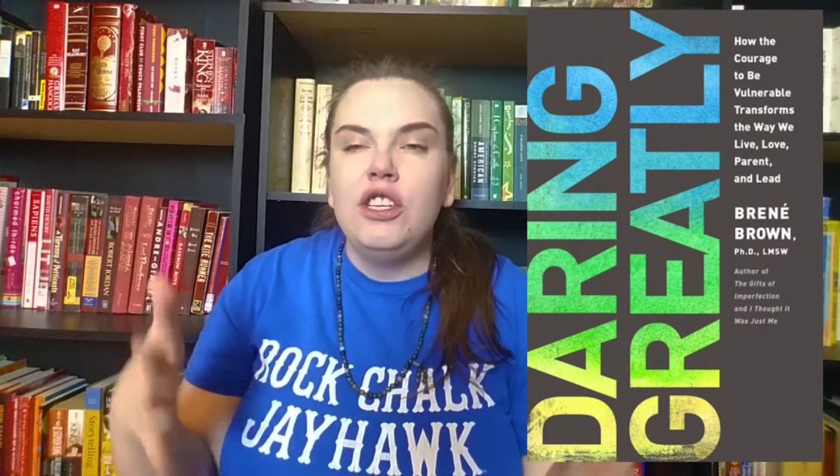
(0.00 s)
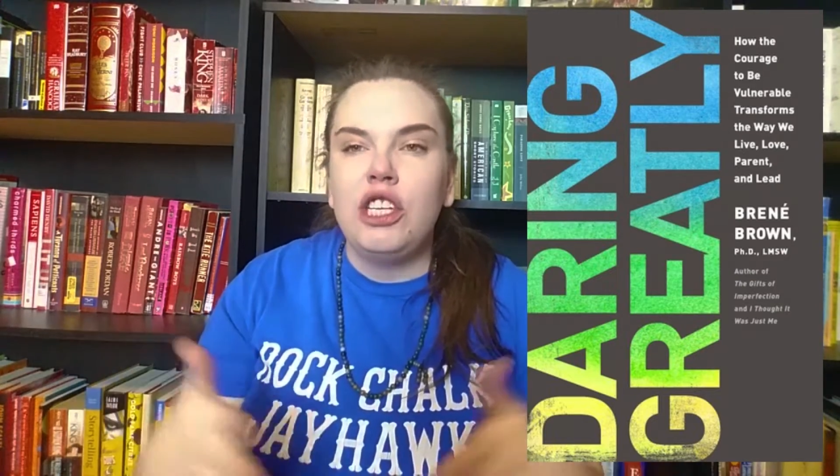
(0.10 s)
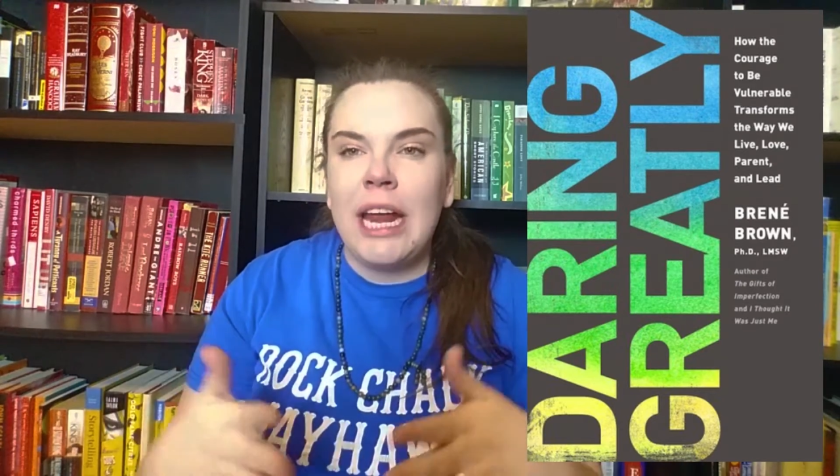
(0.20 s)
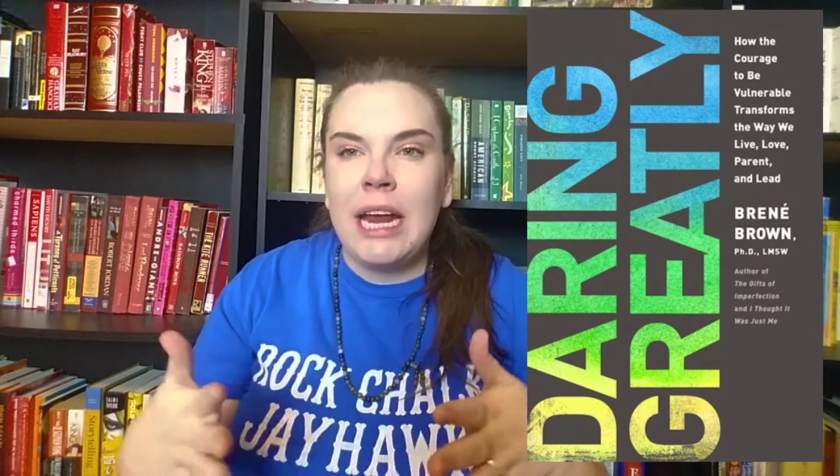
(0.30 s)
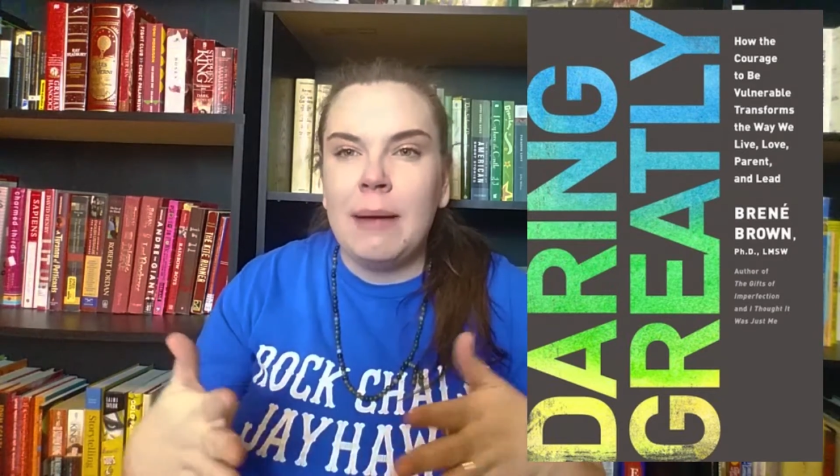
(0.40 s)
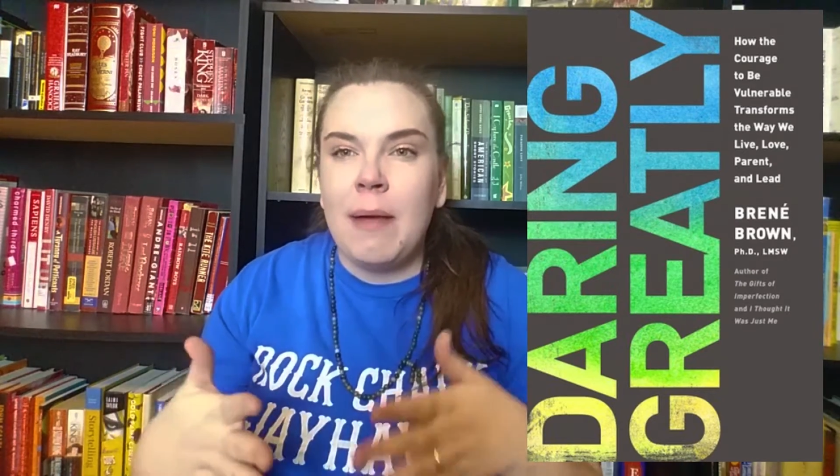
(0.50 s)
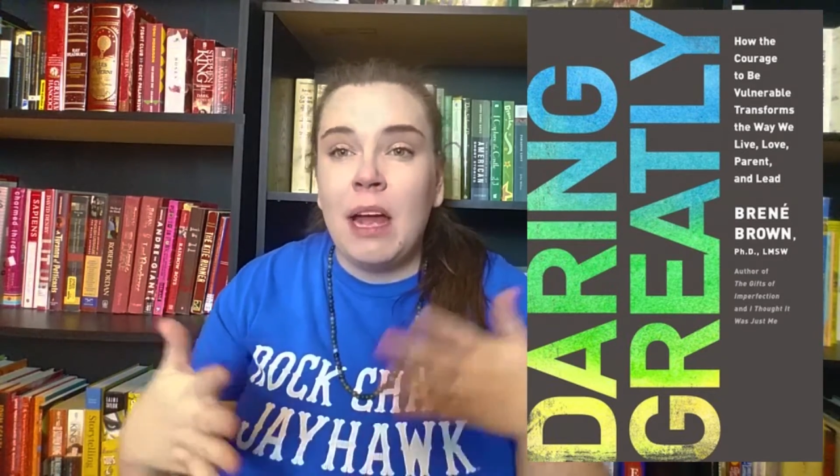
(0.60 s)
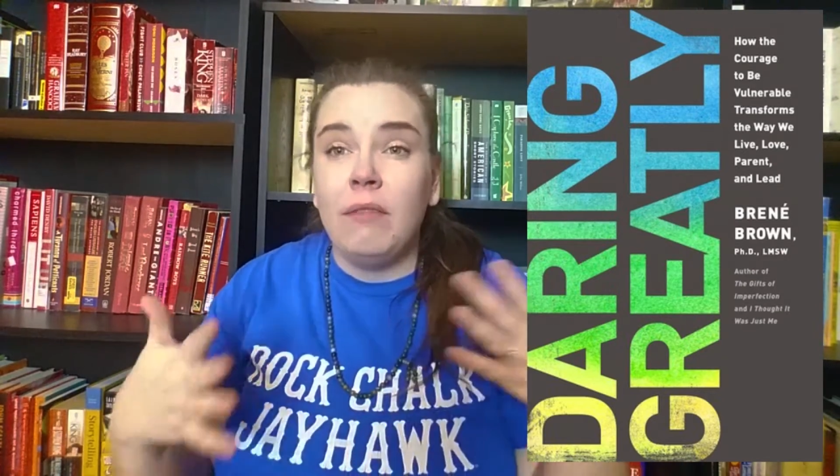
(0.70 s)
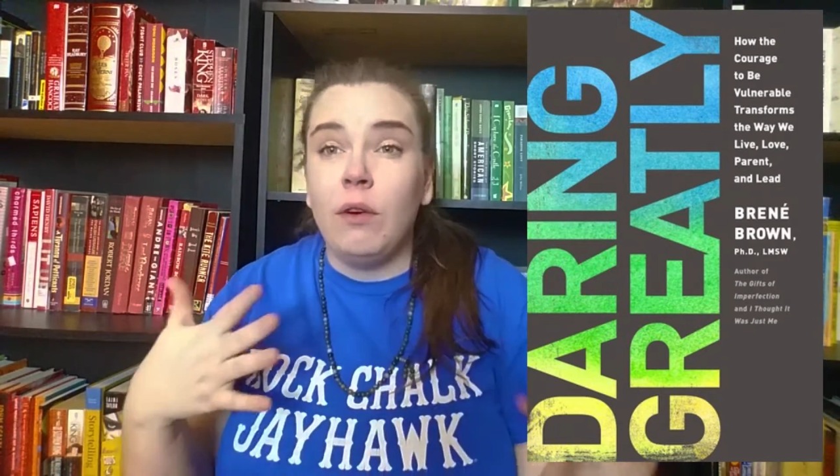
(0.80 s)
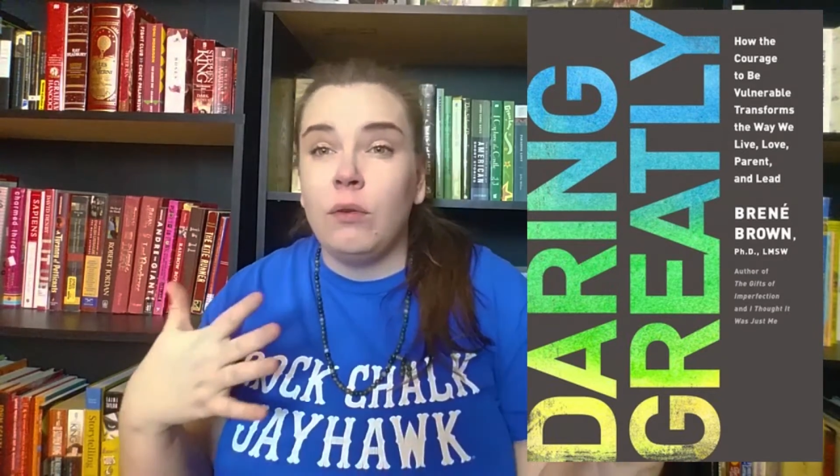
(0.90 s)
shame
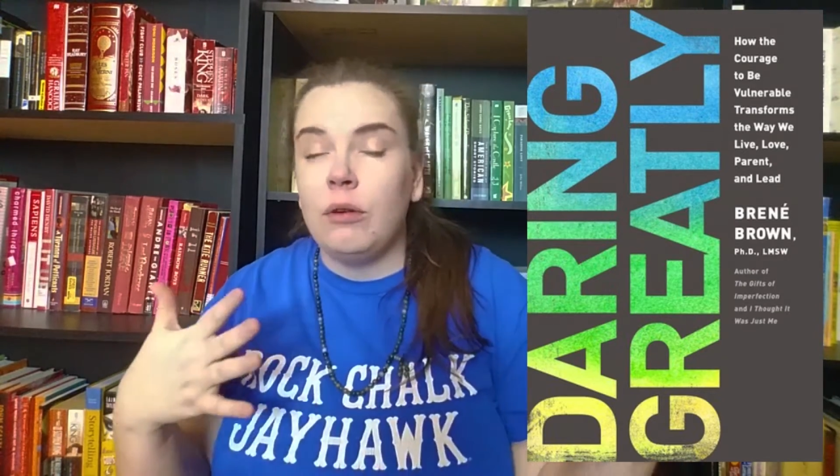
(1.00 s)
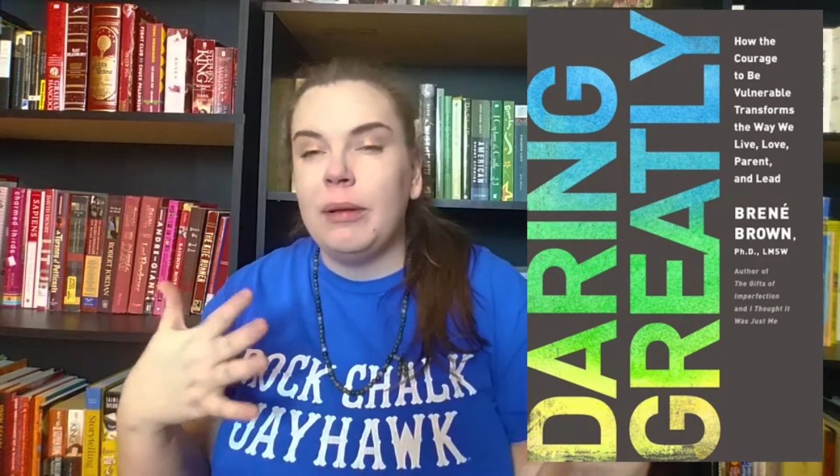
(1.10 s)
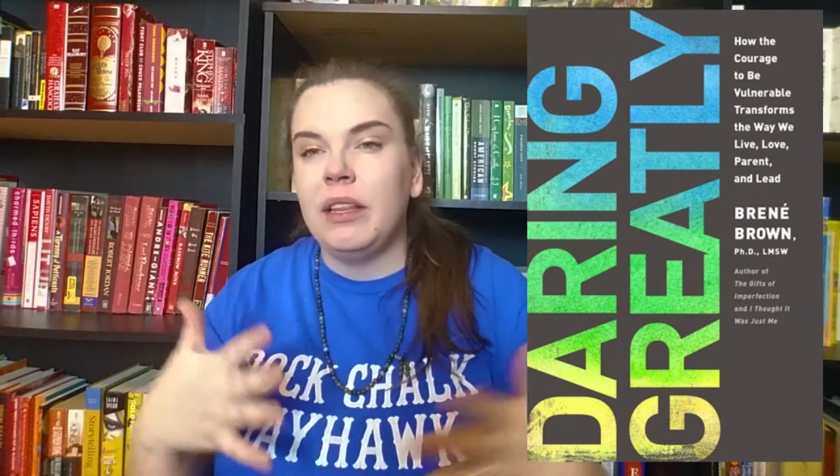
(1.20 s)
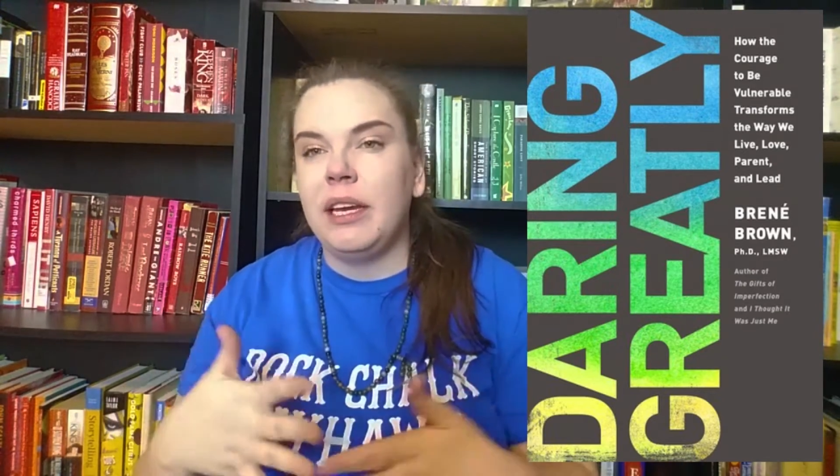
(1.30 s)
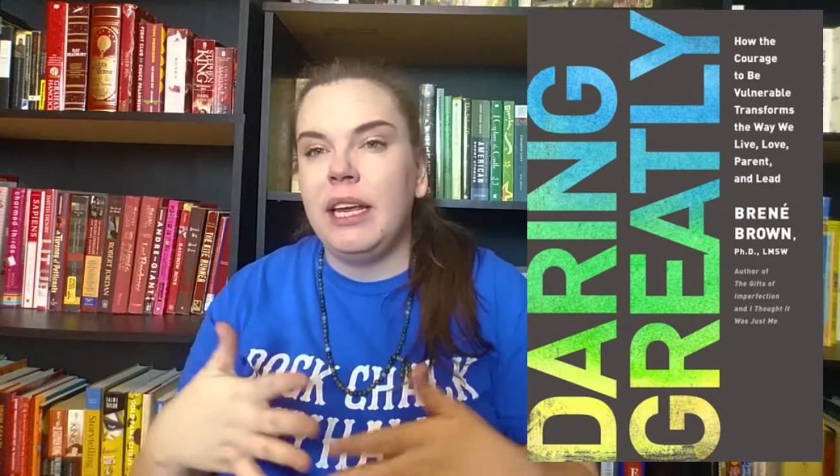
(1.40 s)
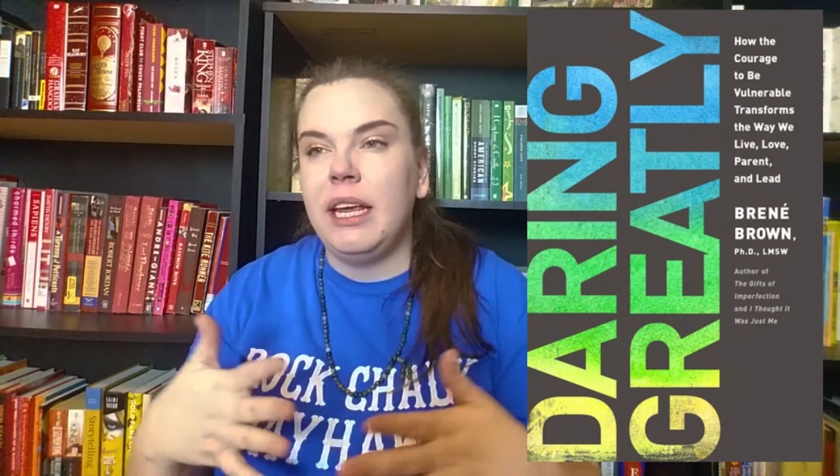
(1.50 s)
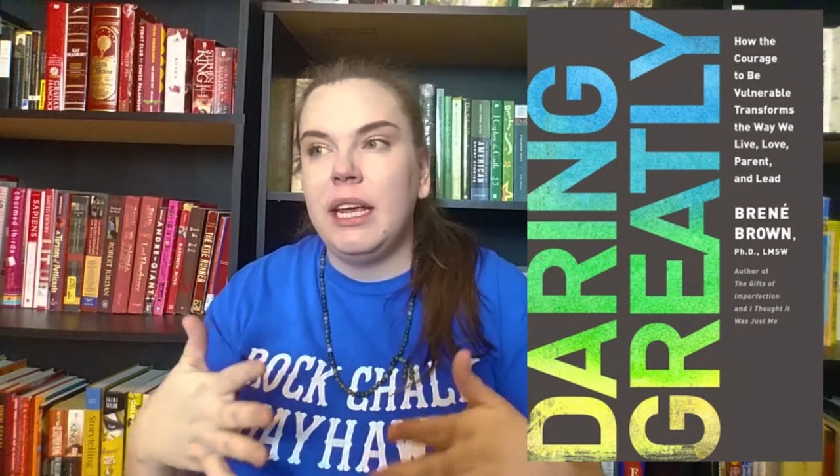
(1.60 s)
and vulnerability